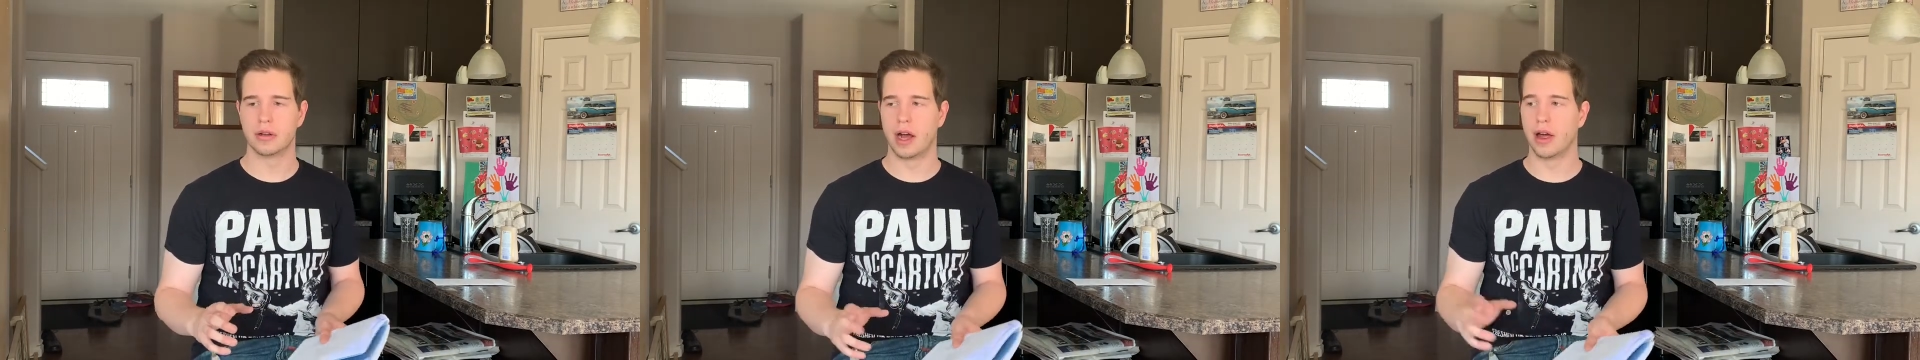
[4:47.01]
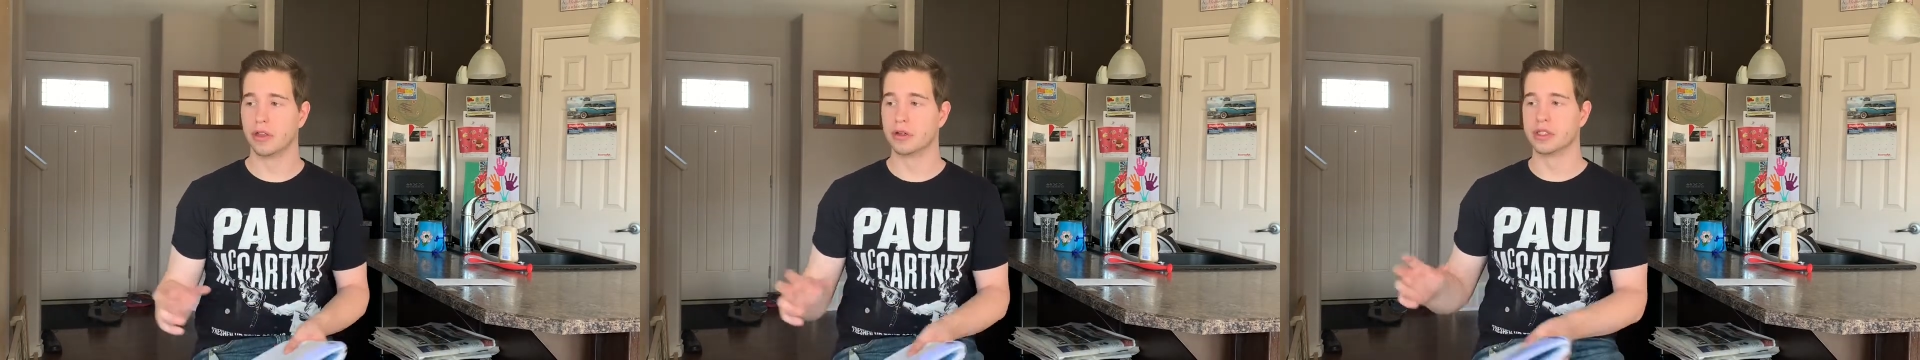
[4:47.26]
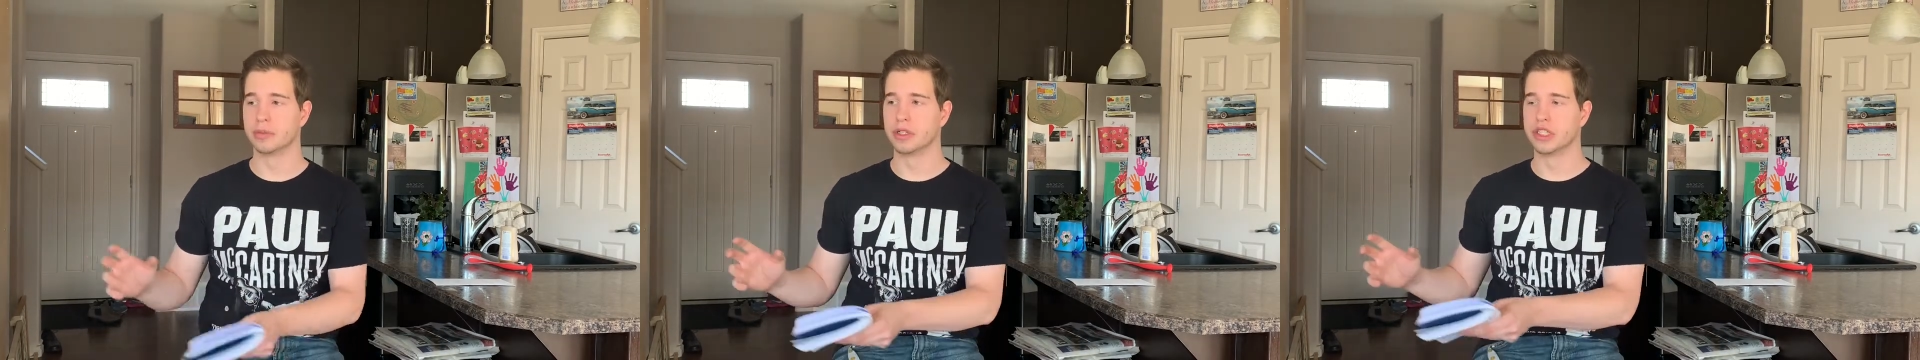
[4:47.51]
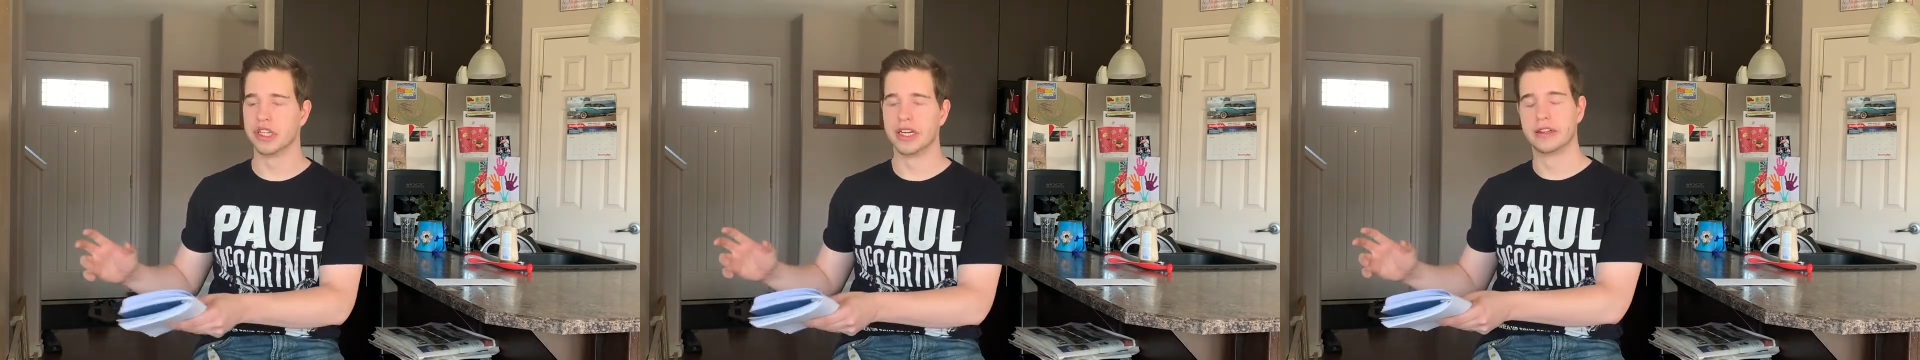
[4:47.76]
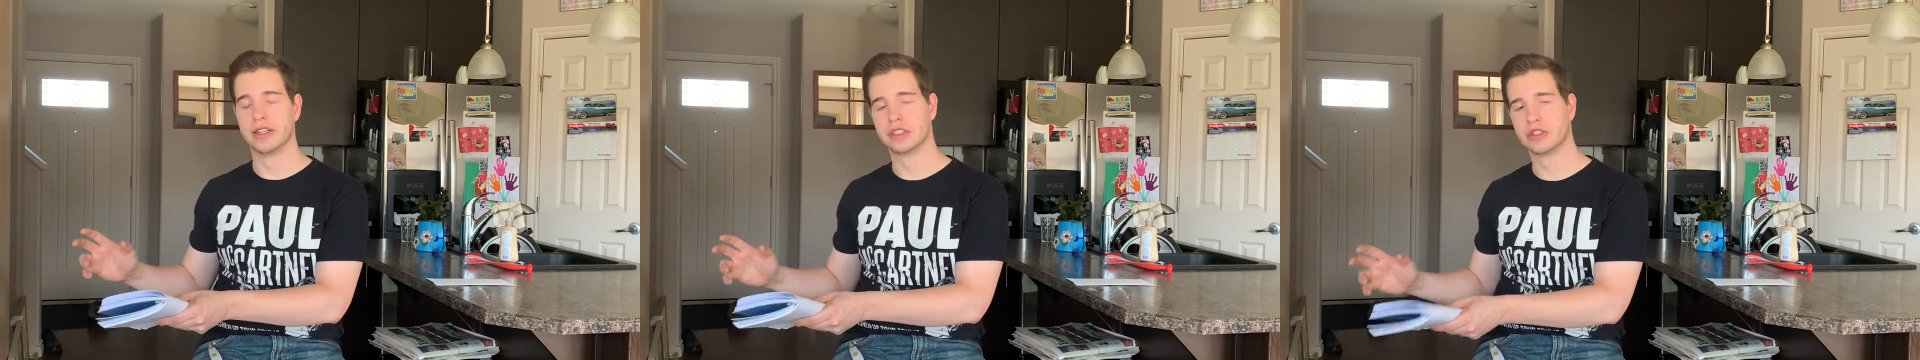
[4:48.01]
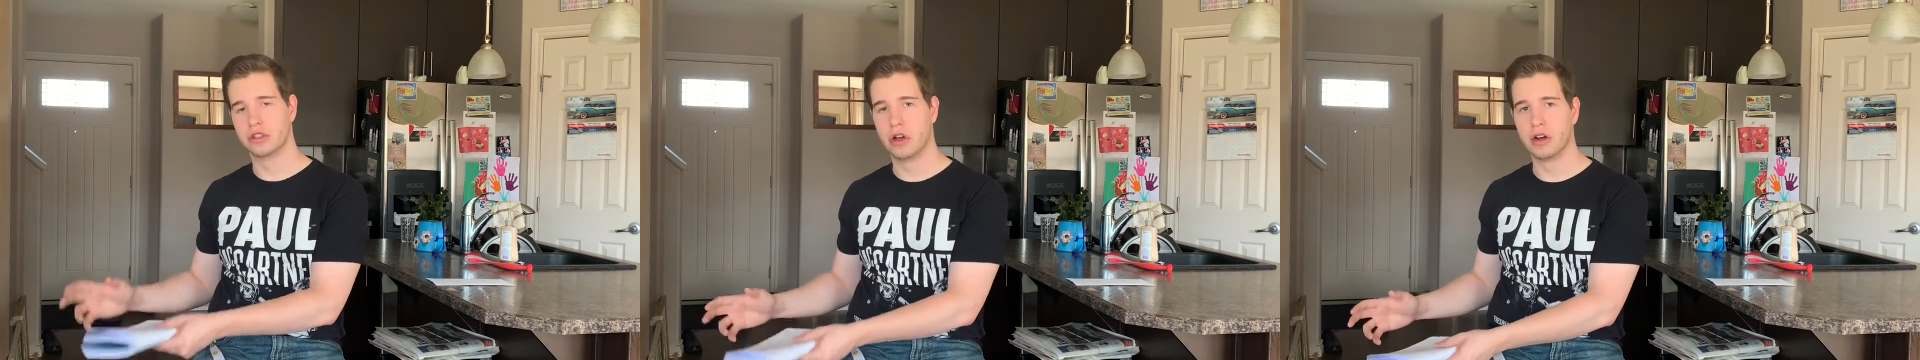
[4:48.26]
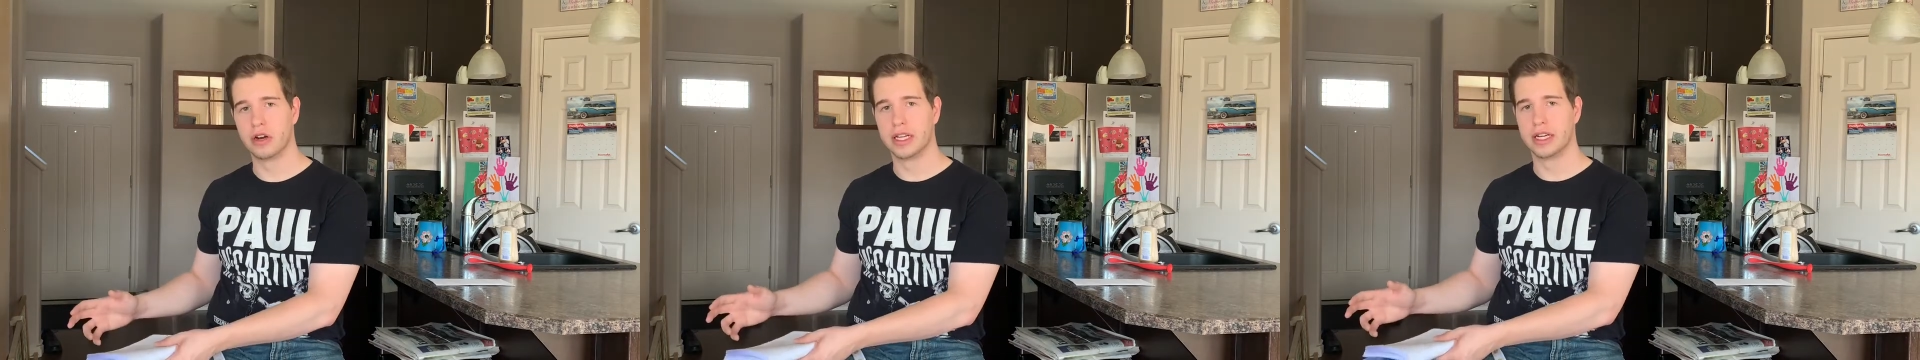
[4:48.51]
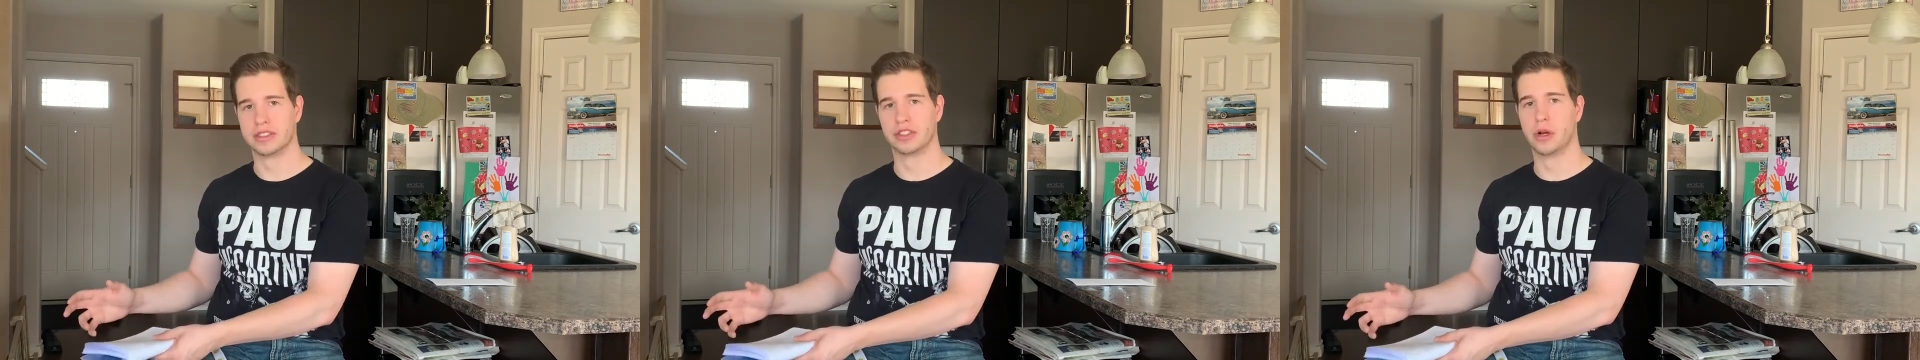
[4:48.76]
others appreciating this song, he
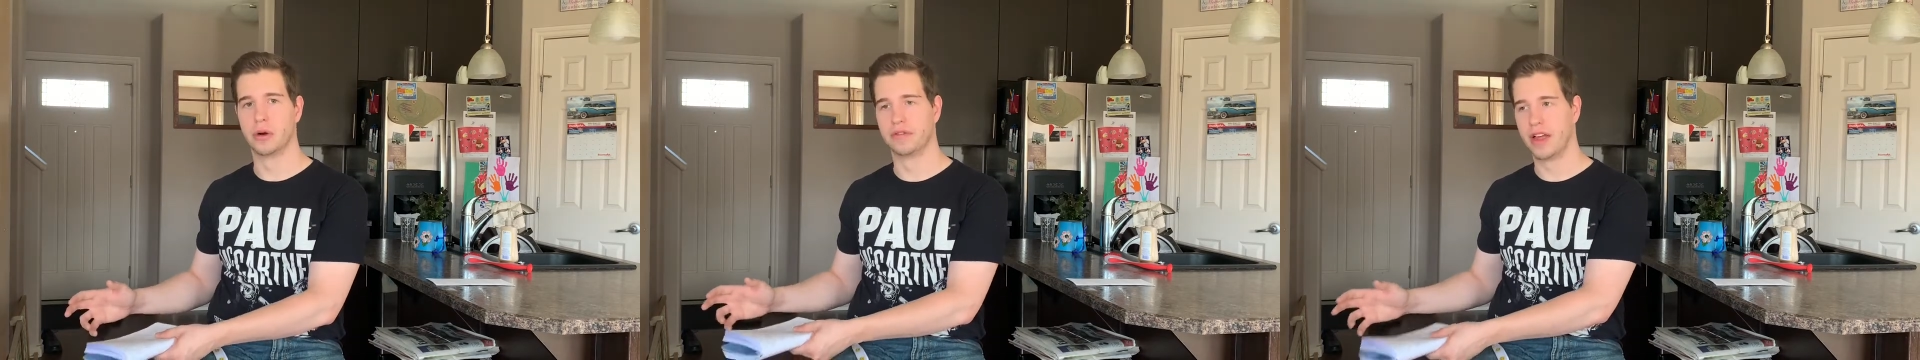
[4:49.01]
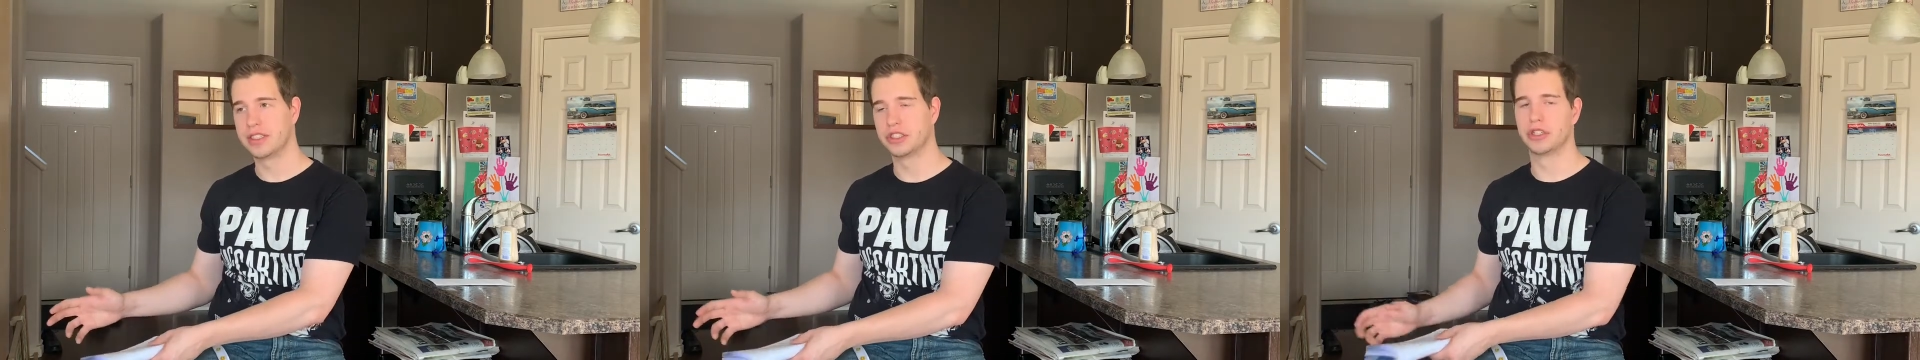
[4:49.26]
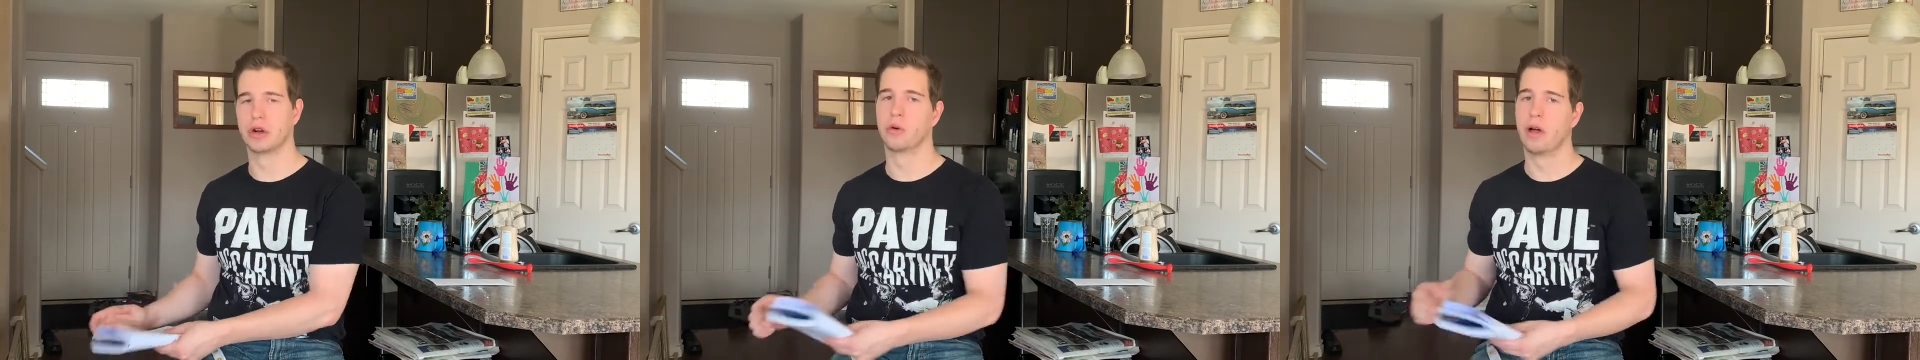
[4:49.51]
doesn't know if that's a joke.